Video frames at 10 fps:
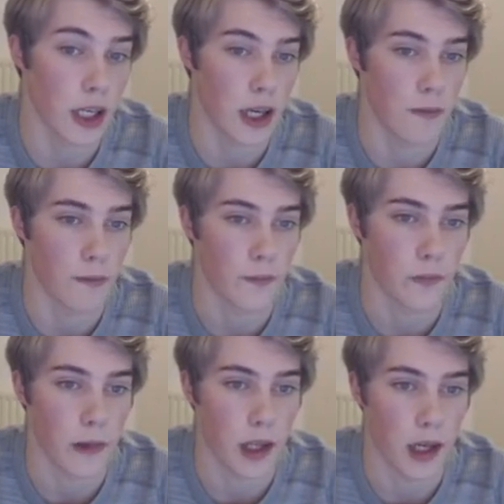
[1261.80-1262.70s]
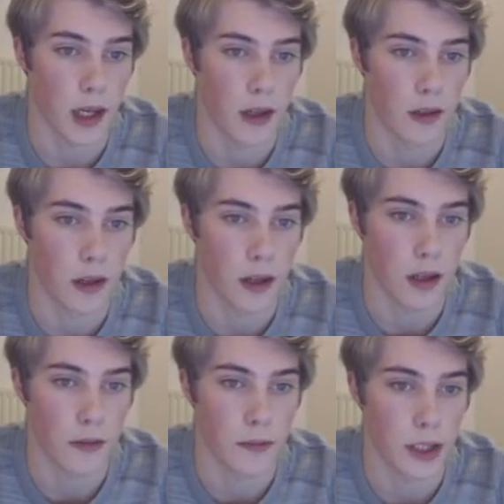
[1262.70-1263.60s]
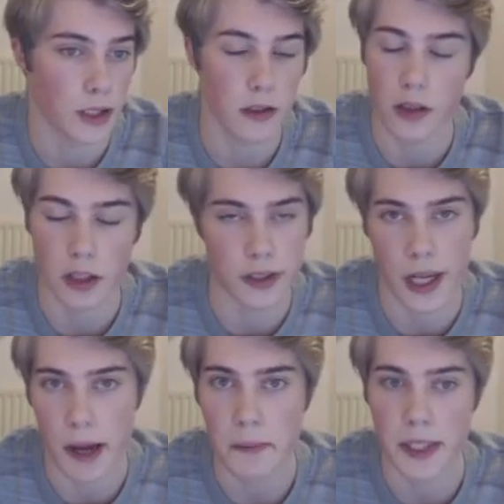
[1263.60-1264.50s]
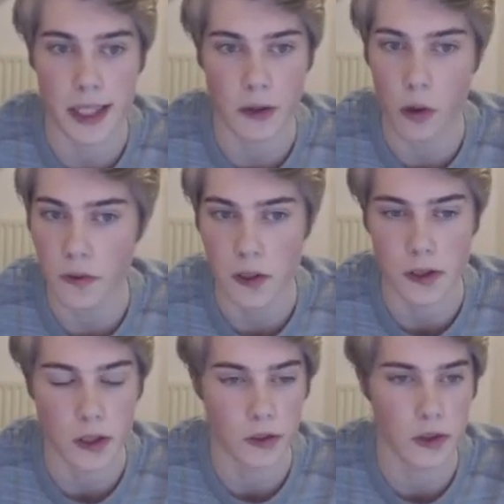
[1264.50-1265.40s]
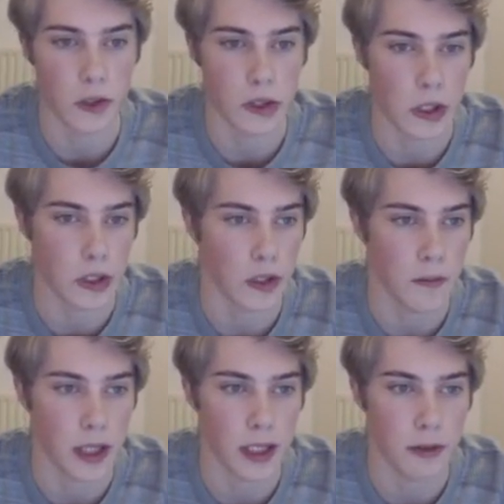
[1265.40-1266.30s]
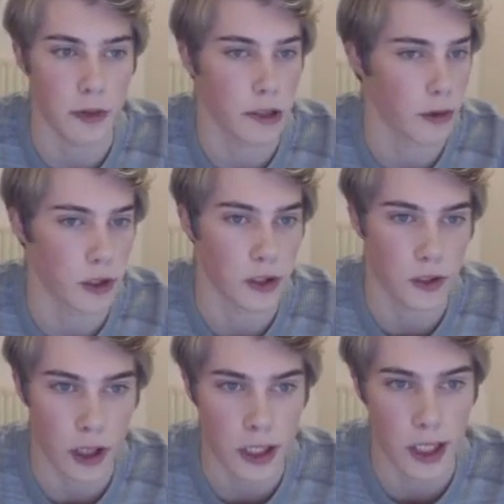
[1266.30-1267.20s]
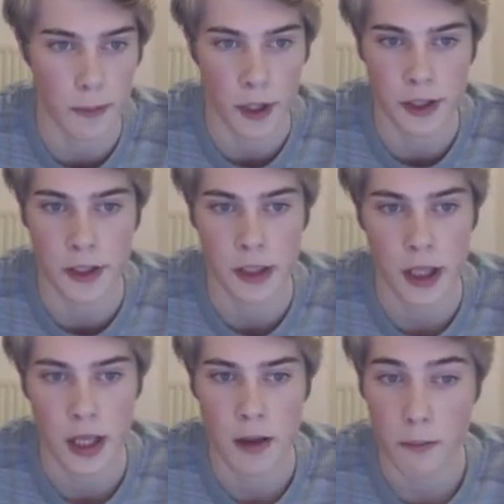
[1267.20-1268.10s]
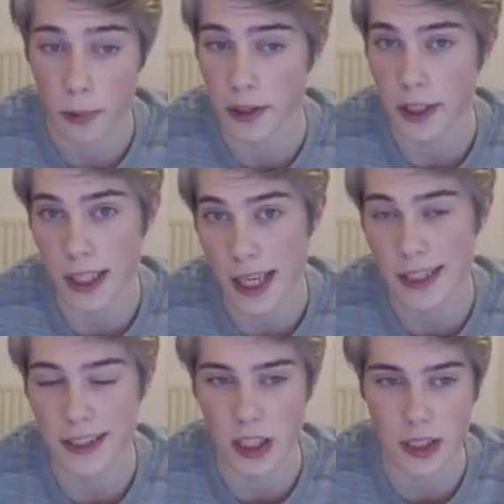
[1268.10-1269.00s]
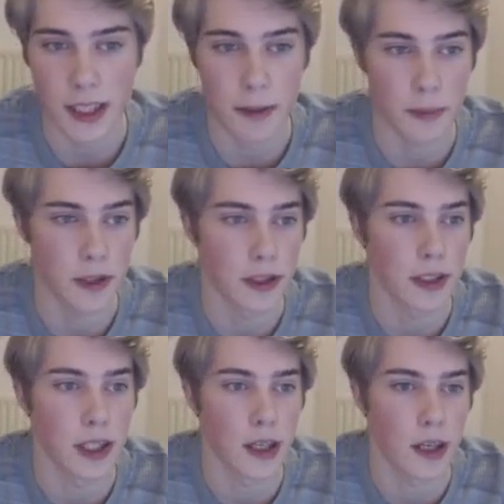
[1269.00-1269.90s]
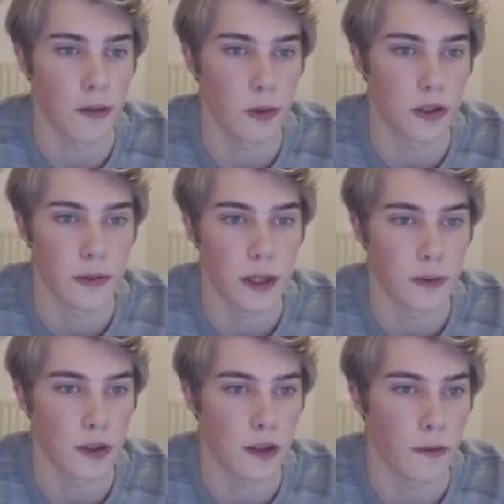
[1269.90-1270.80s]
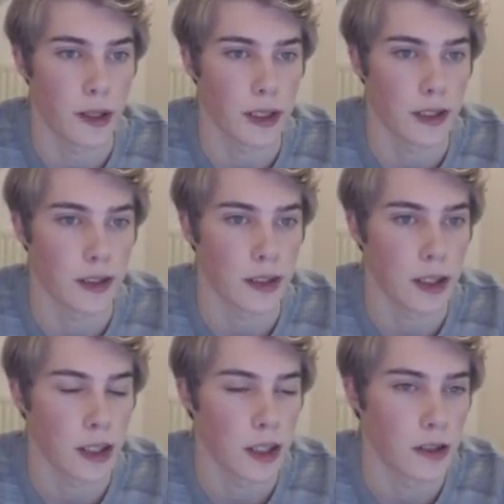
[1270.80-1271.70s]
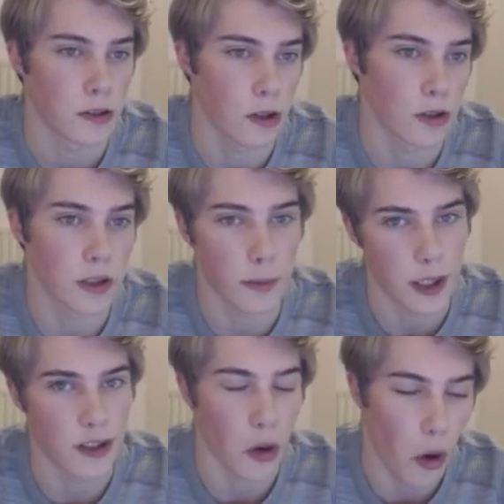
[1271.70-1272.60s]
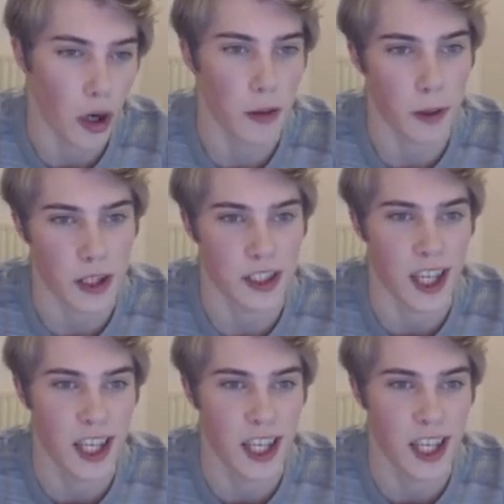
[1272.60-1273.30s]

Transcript: endgame and um, it doesn't happen that often so it's also not something they really want to study that much but in the case it does happen they want to be able to defend it so it's a bit annoying because